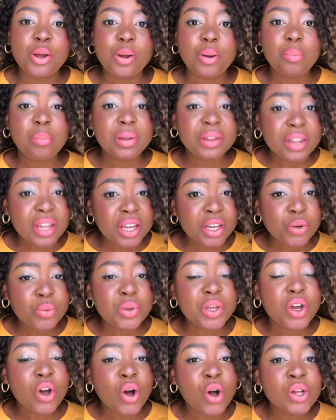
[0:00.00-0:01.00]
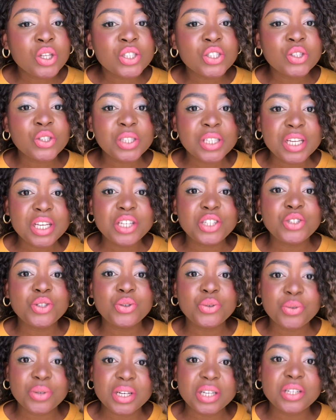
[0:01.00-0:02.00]
But then we also need to
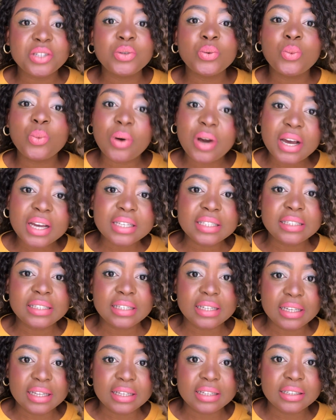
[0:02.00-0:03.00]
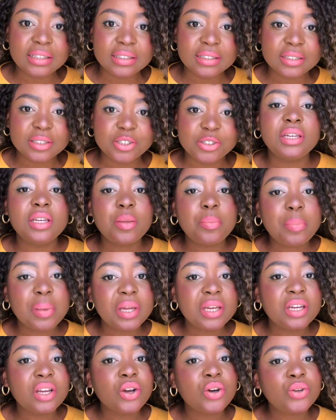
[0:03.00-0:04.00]
read wisely,
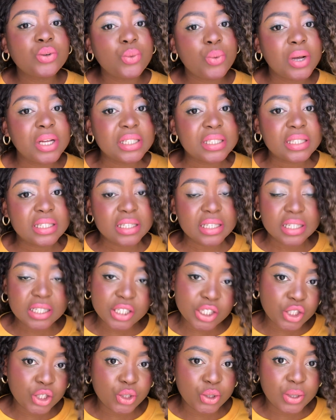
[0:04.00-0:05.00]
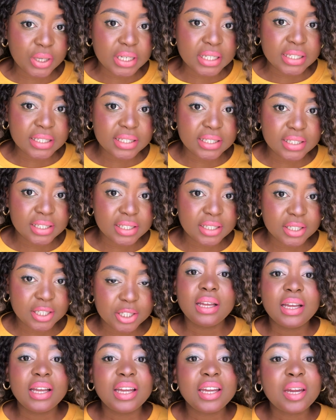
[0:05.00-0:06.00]
depending on one's interest.
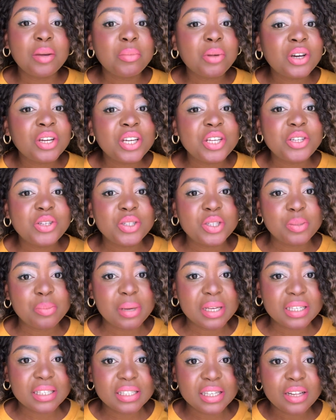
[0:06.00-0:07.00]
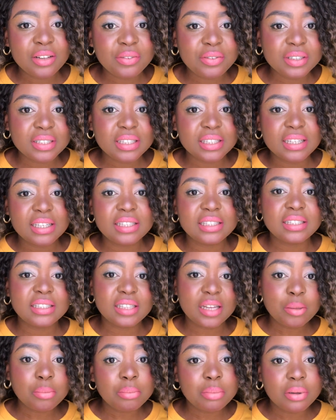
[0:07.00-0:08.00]
And I'm gonna use myself as an
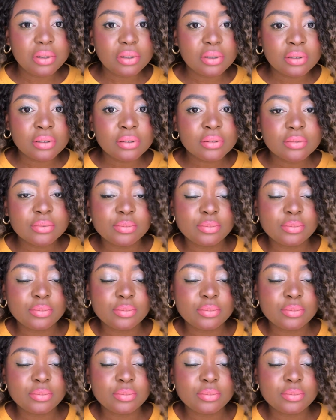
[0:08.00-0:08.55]
example.